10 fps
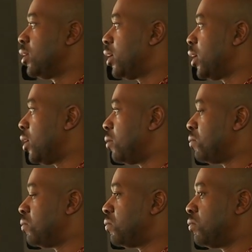
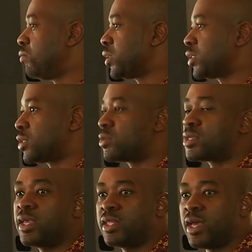But just to
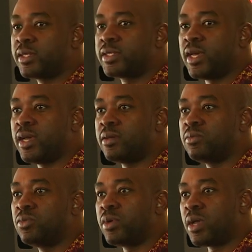say that
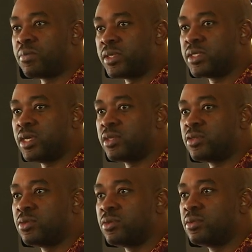we
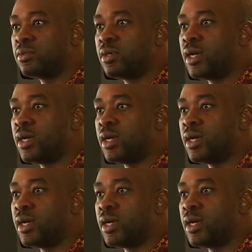appreciate you,